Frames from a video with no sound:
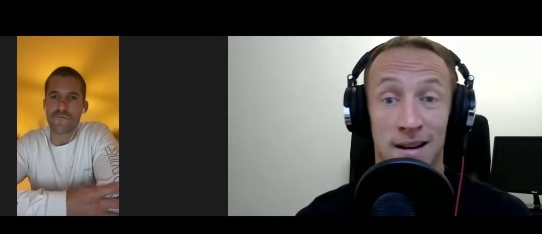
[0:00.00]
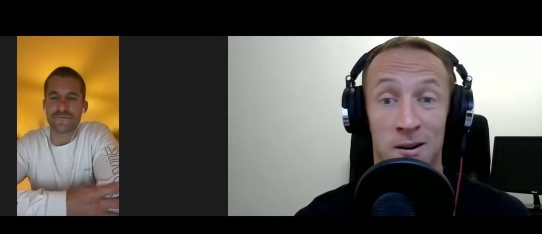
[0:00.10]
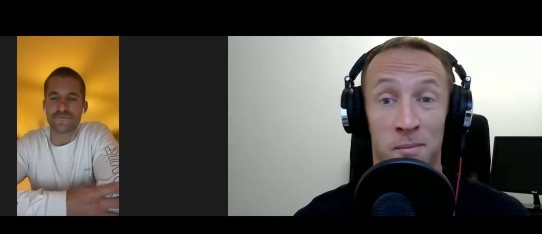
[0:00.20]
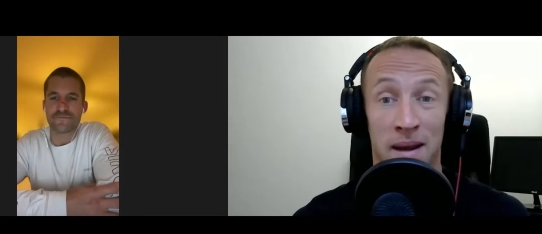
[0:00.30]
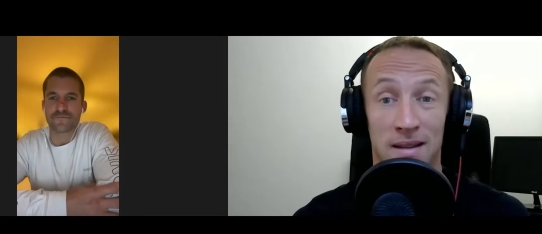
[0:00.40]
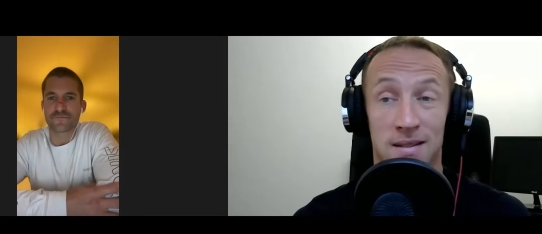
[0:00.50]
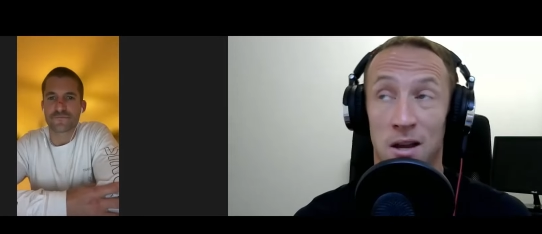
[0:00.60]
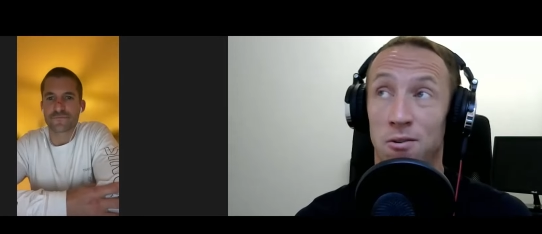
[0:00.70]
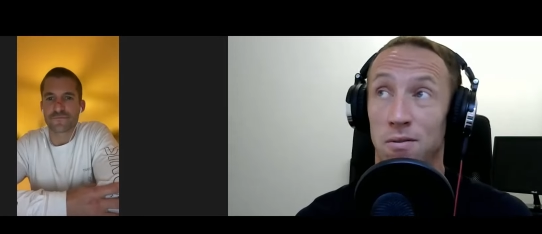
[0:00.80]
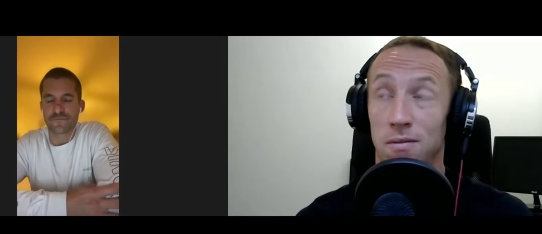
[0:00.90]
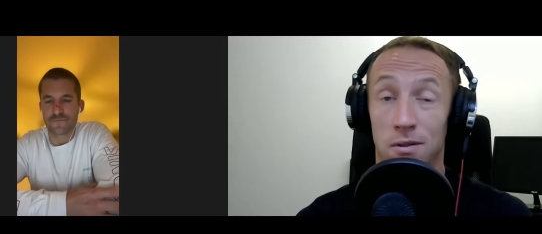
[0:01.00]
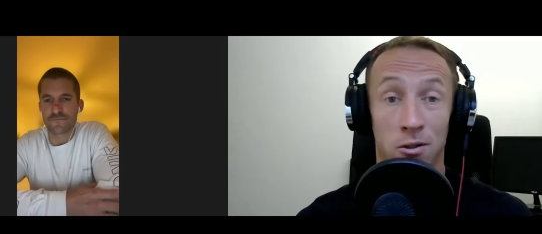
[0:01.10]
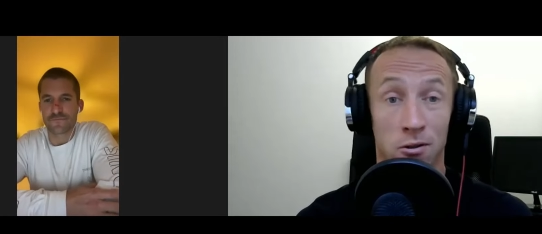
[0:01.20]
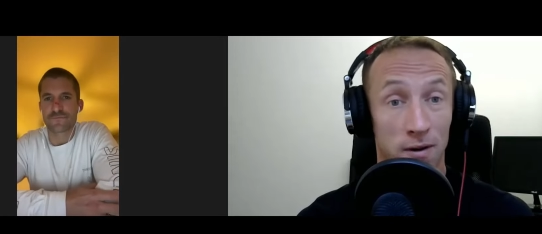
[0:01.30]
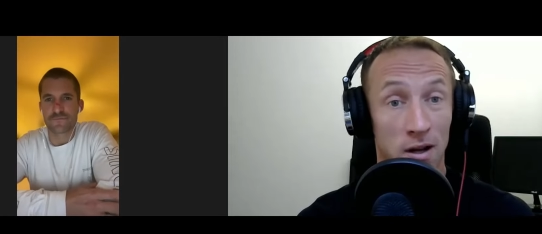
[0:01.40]
Speaker 1: a little bit. So,
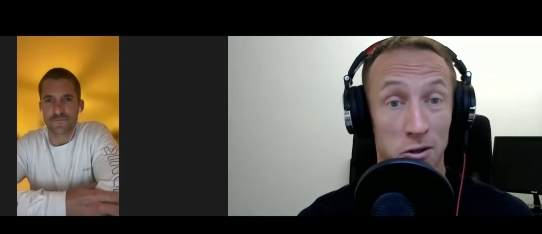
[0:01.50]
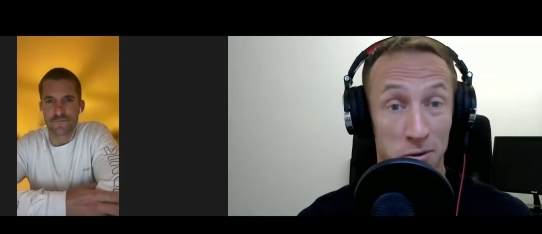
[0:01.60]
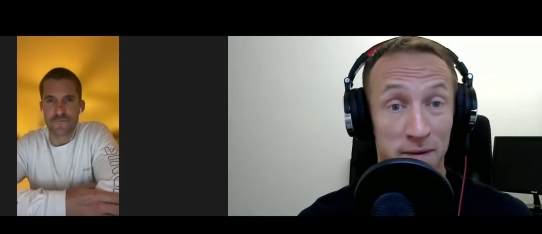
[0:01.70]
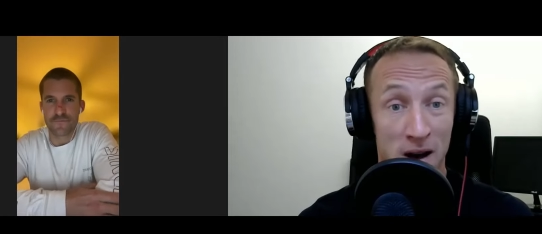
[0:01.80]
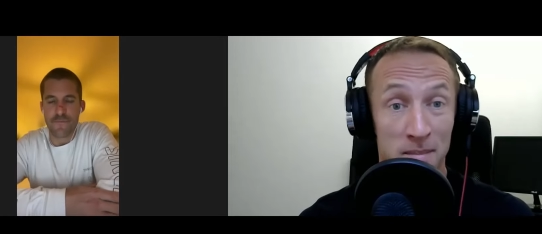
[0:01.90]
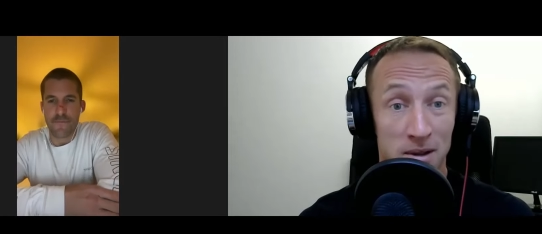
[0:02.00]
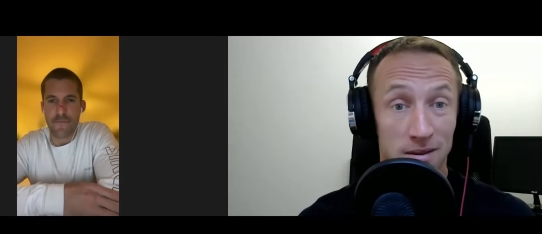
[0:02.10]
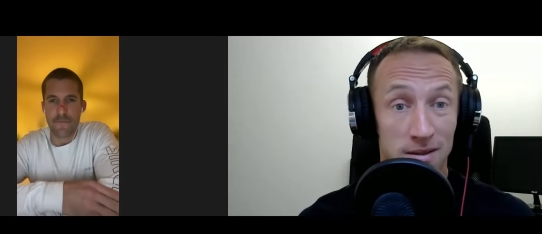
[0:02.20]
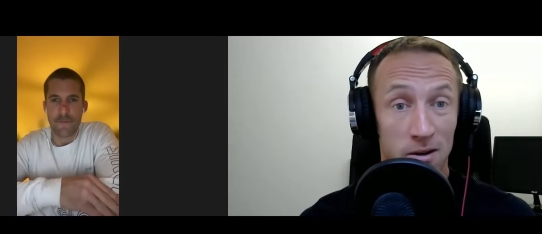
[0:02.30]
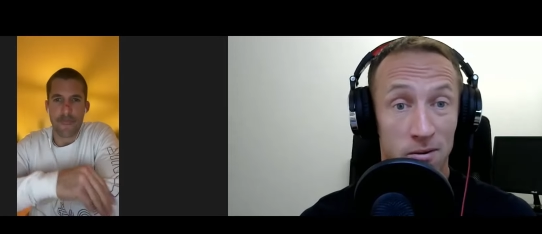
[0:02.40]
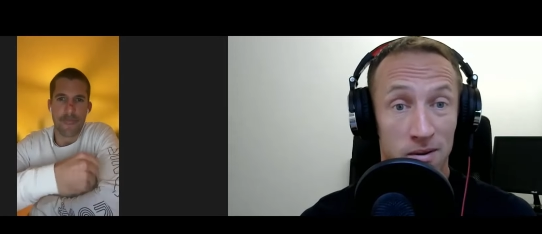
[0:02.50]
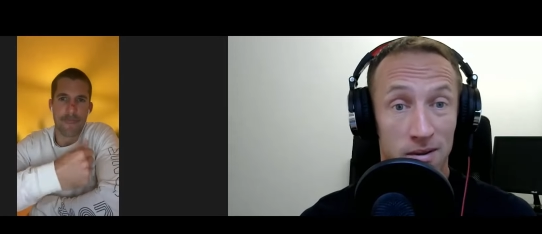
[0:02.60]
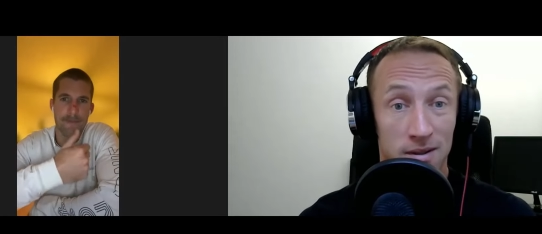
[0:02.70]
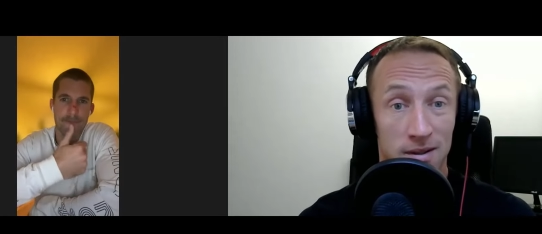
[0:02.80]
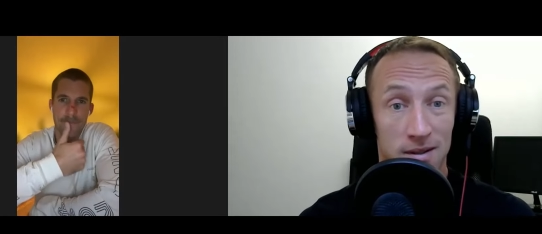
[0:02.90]
you're are you a fireman still?
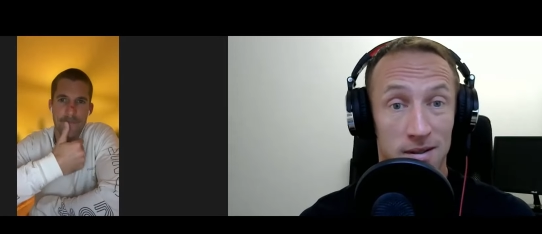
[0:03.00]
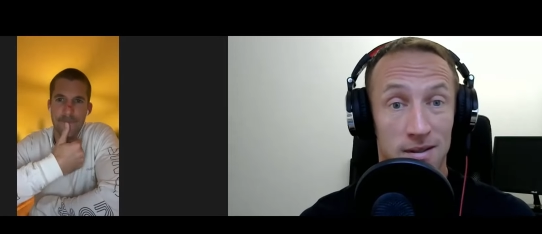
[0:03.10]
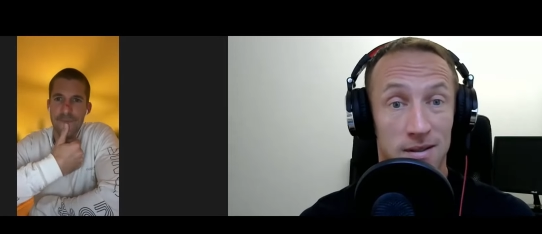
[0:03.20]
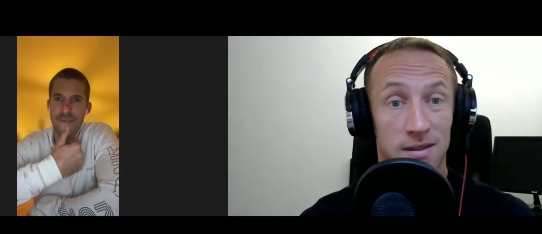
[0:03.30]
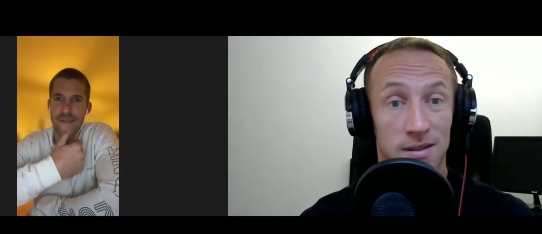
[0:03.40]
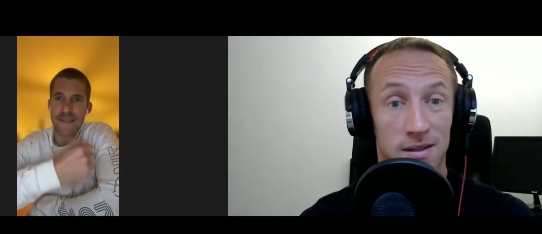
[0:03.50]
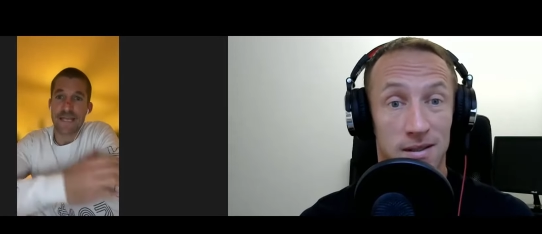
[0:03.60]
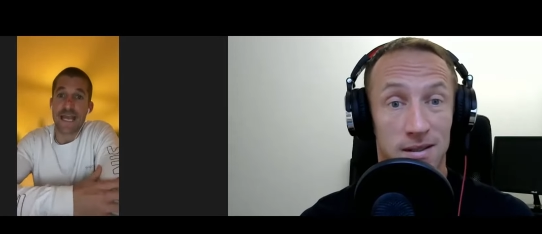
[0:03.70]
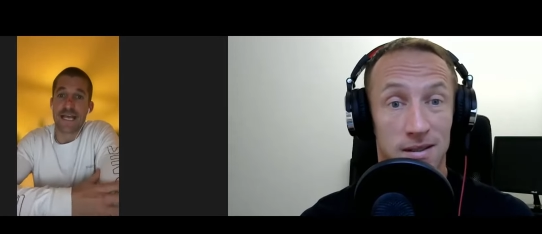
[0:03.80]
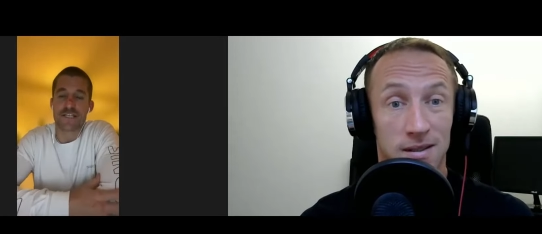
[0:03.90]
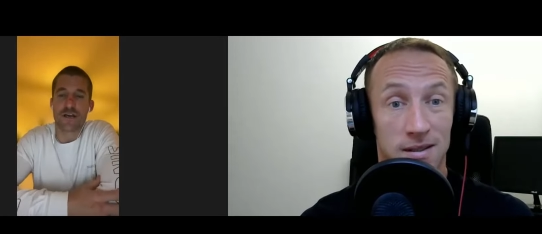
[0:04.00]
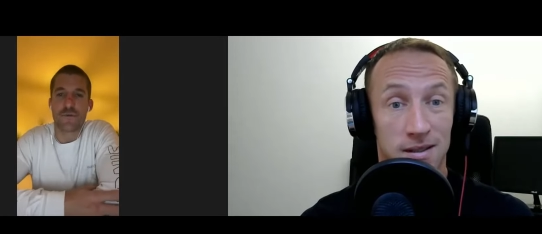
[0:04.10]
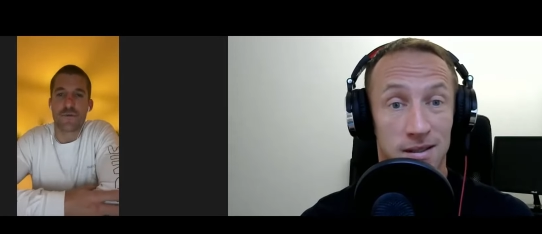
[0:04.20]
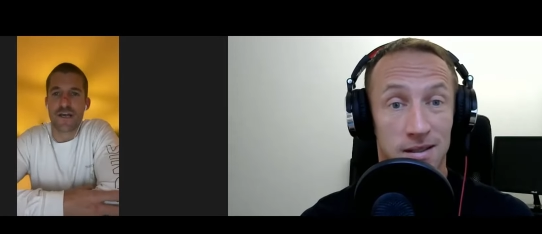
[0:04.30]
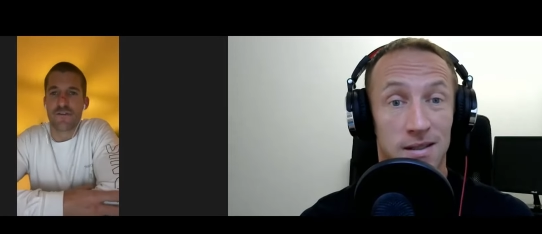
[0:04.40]
Speaker 2: Yeah, so I'm
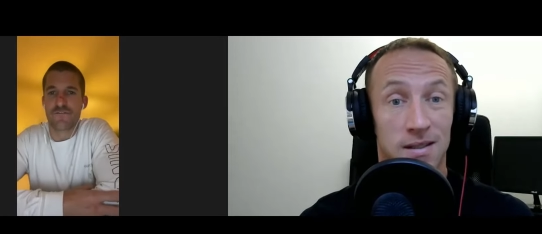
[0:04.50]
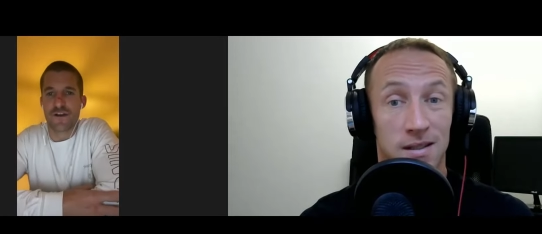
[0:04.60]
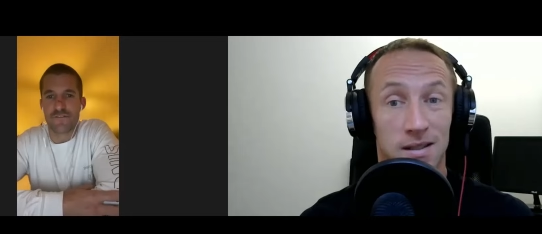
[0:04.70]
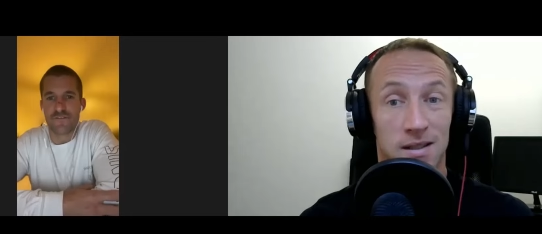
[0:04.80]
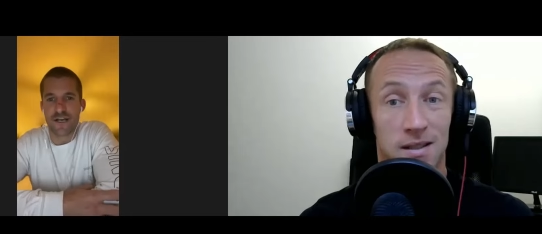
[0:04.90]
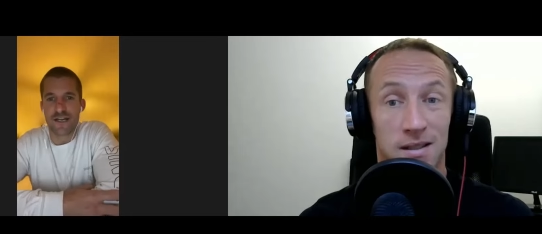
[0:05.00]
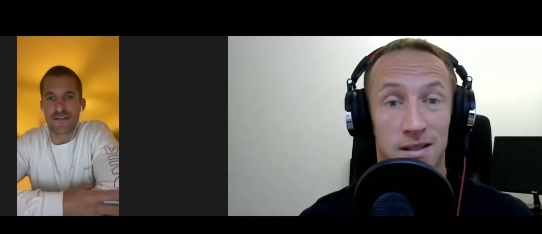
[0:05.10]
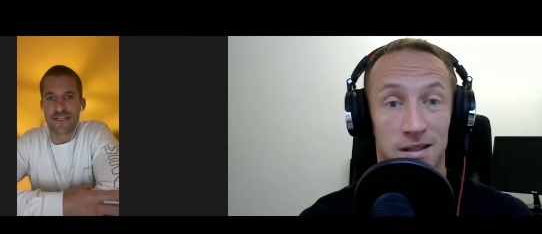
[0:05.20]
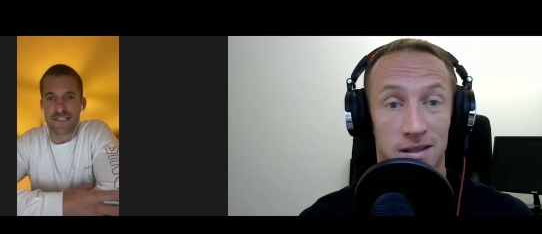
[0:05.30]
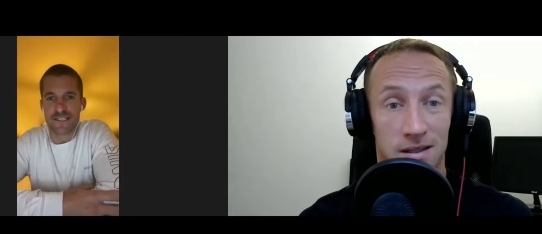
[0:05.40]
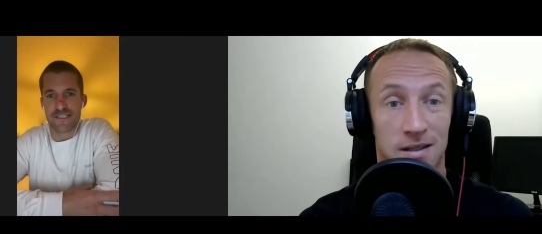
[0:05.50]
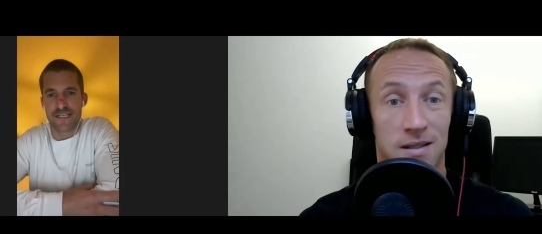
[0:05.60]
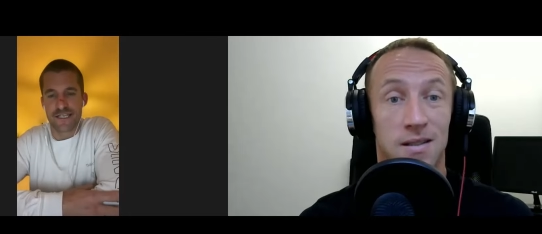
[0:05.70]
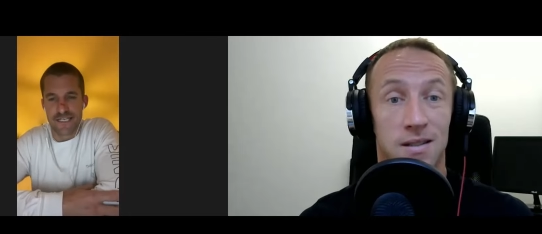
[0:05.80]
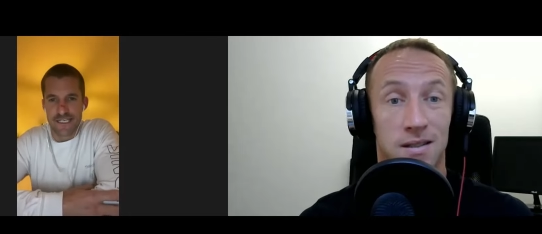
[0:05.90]
a firefighter. That's
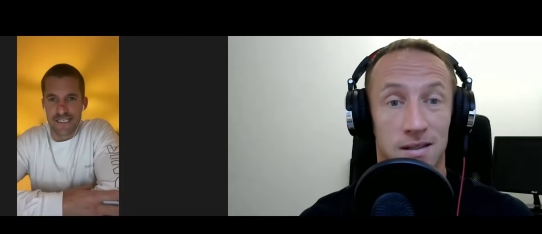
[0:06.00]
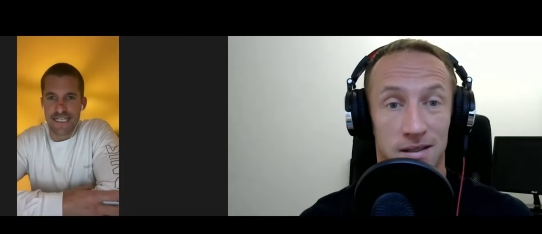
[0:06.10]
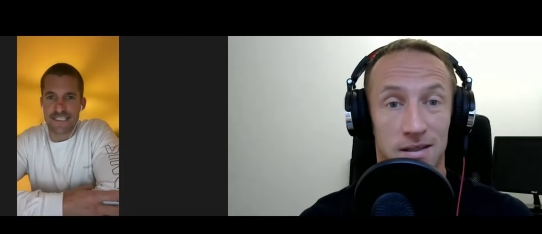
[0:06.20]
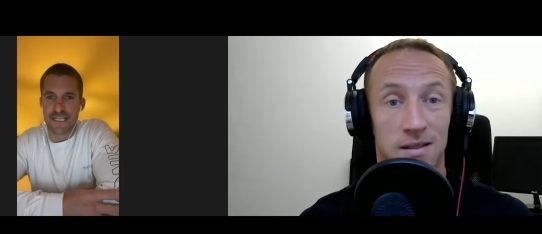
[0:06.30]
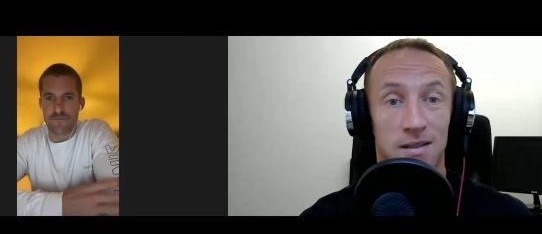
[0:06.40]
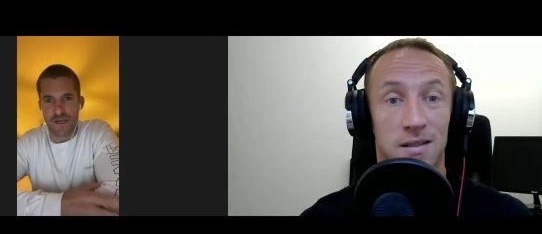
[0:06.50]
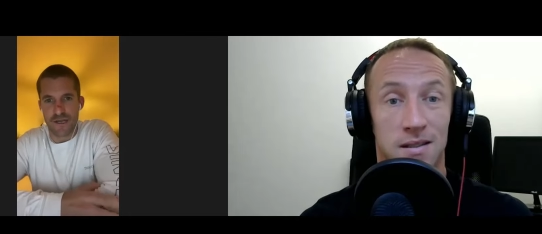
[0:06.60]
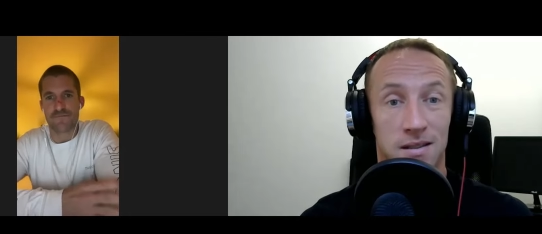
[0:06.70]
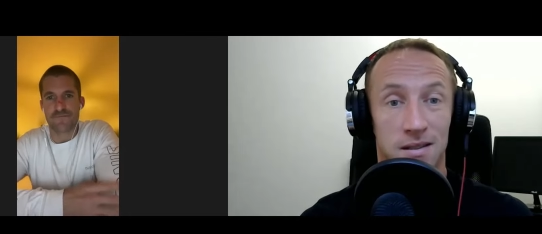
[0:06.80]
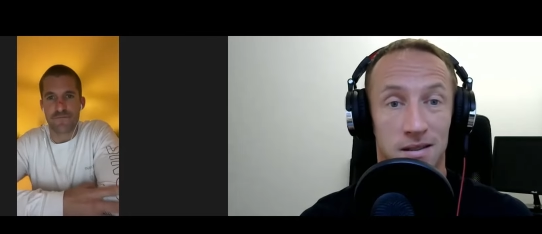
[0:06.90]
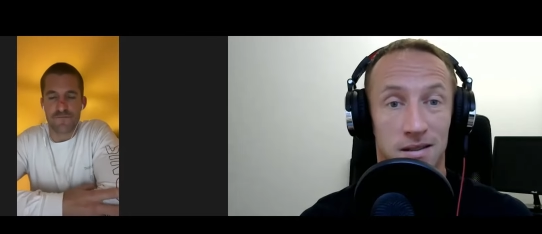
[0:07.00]
that's like my my